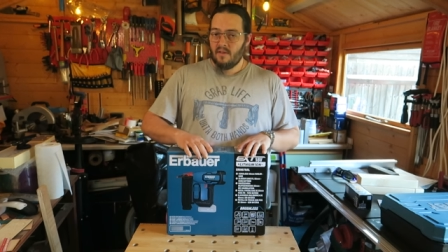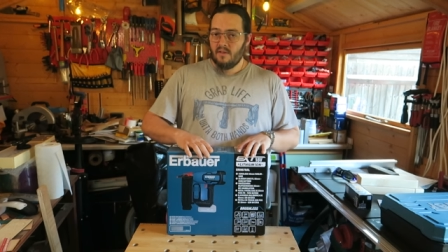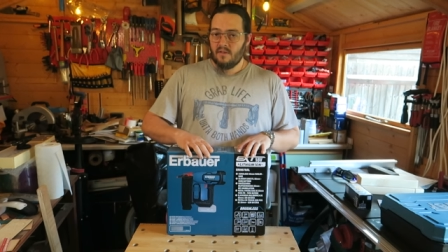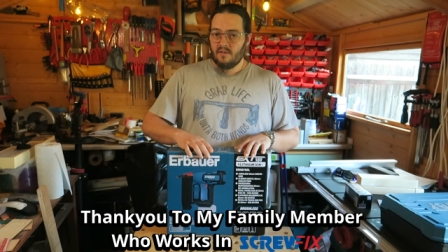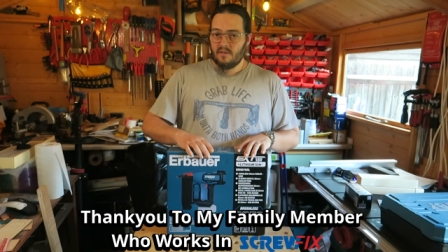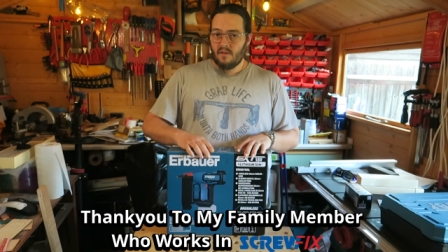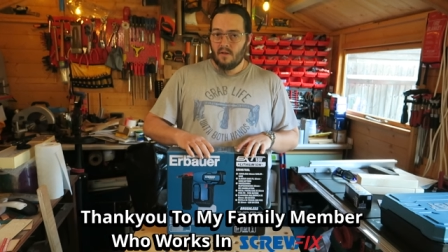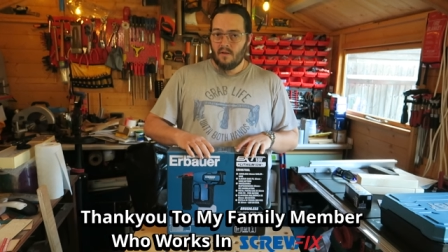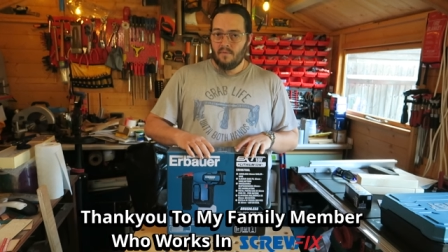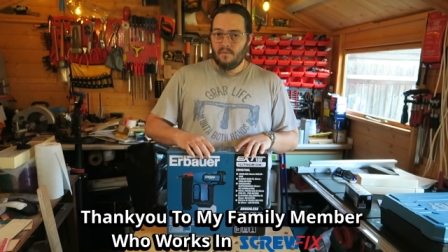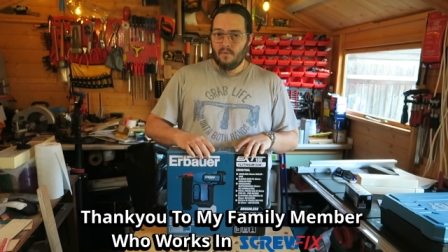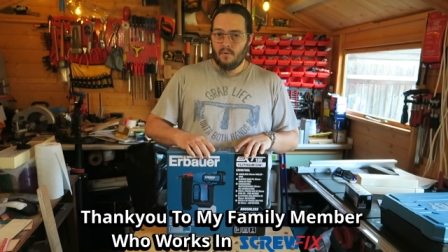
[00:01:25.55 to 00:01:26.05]

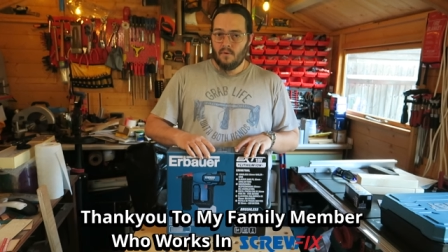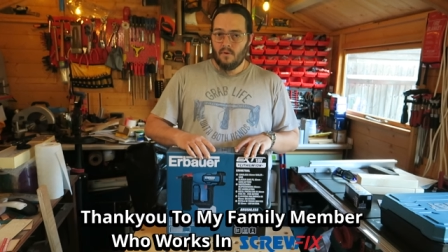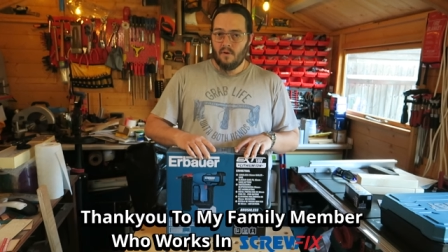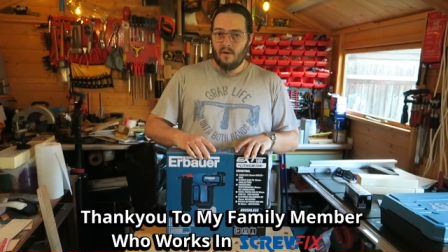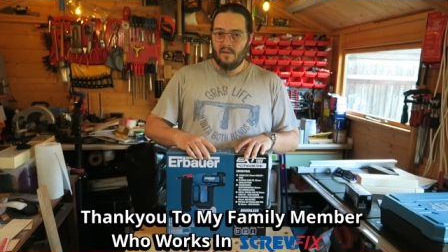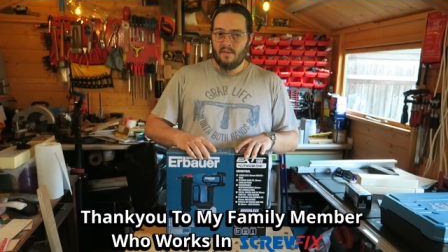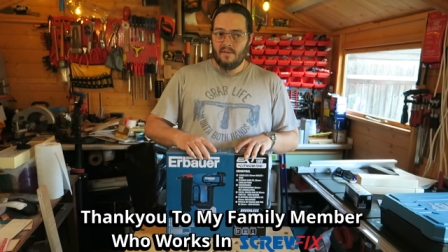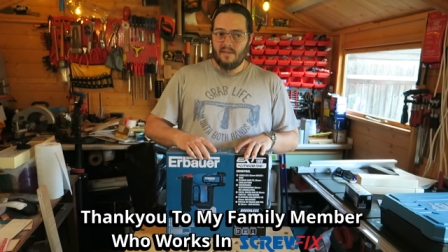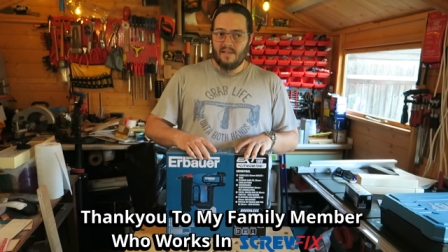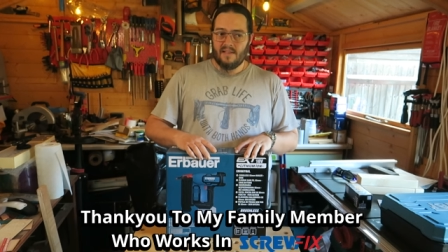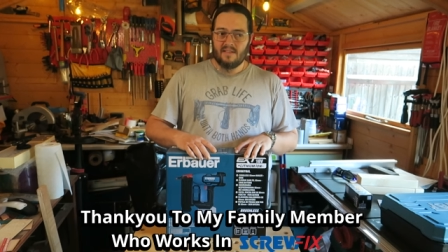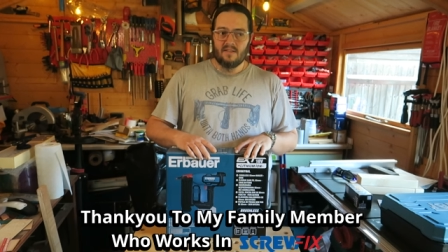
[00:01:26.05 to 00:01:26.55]
So I thought
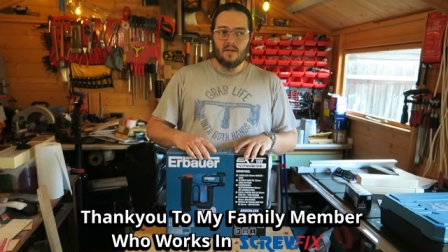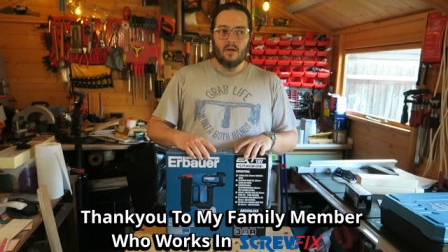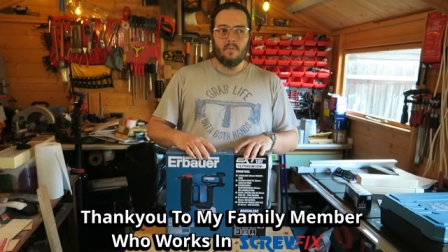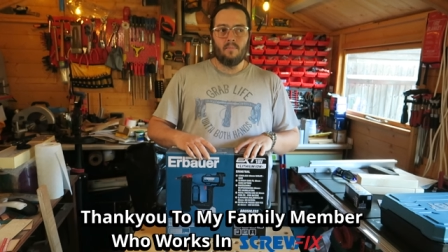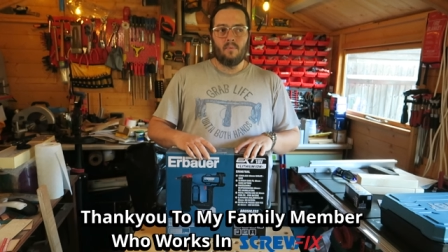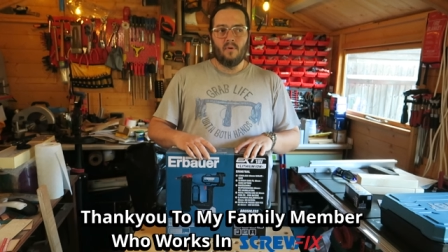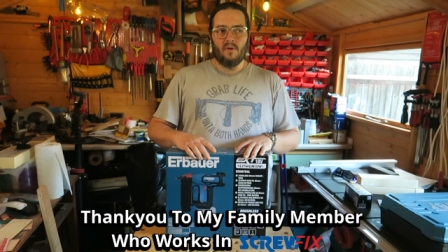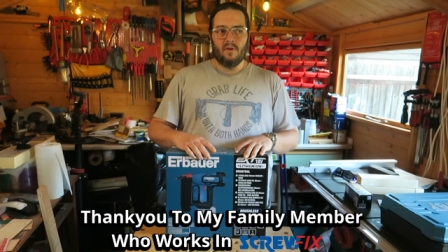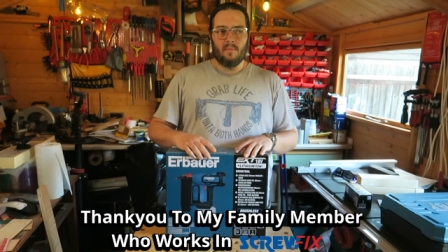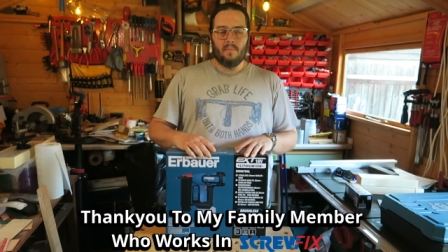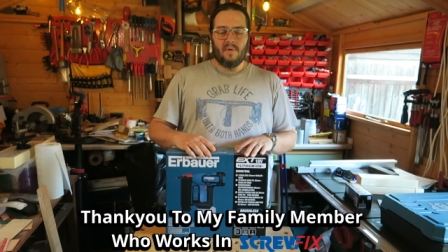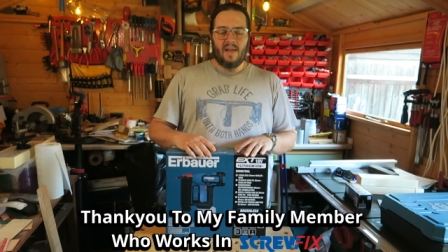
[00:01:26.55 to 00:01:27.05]
there's no
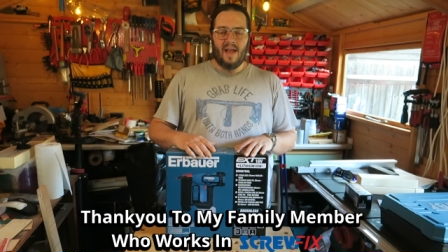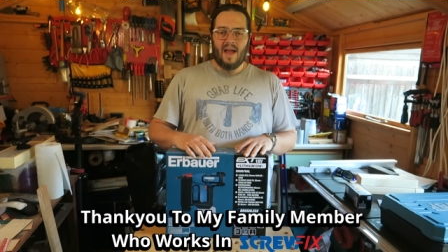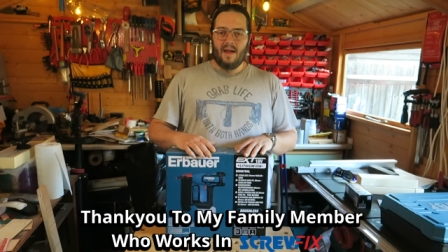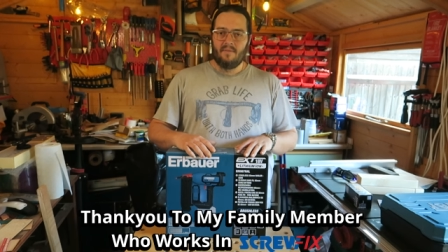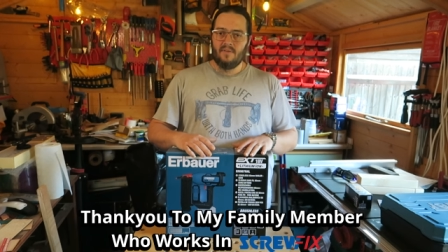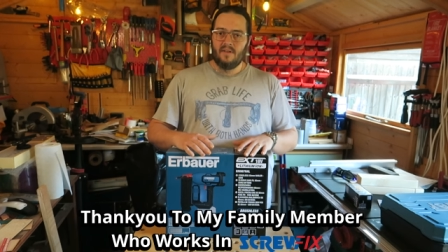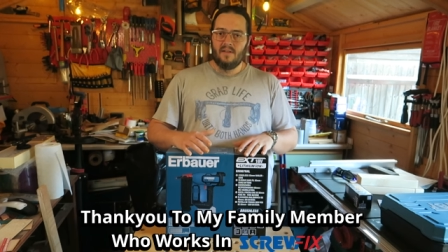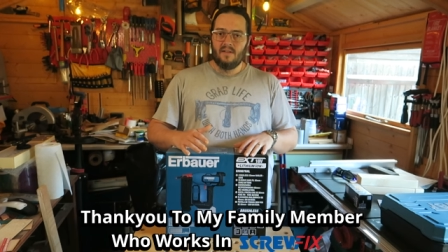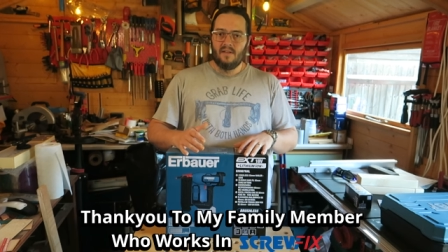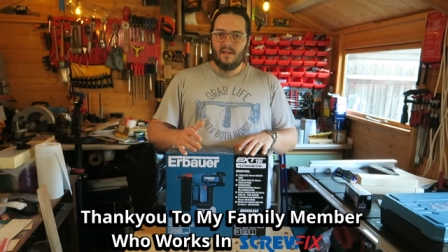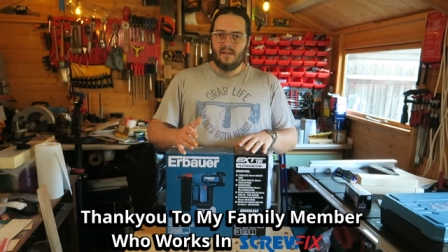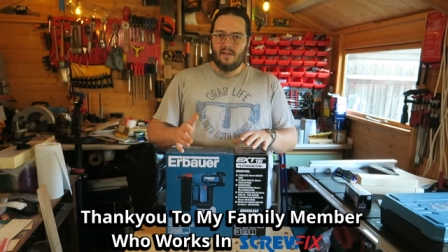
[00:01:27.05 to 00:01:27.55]
point in me having